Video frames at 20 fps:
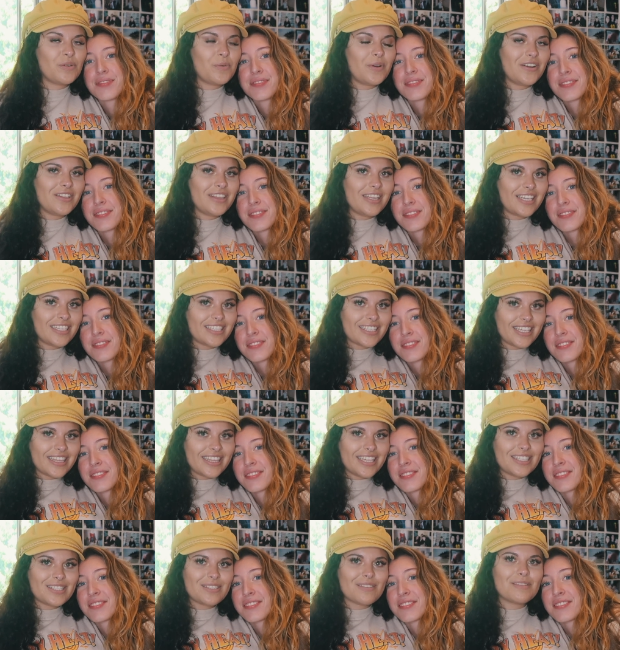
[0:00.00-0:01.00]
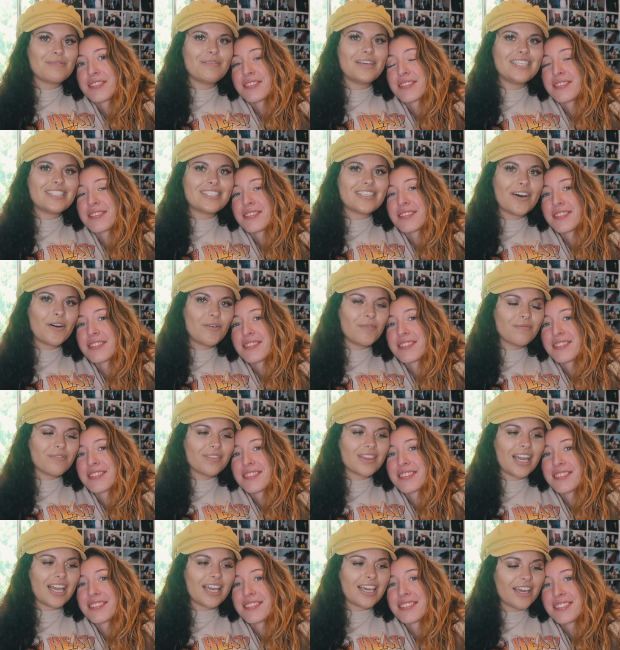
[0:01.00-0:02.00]
Speaker 1: to weird things like this with me. So
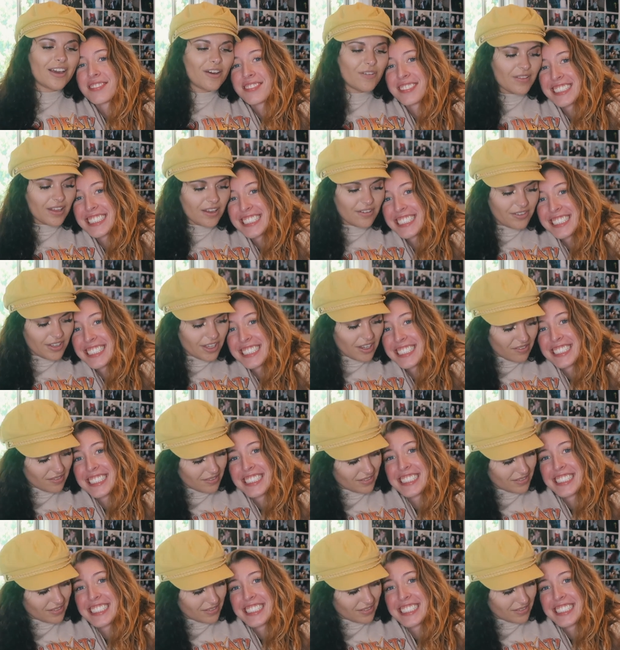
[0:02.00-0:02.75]
thank you, love you.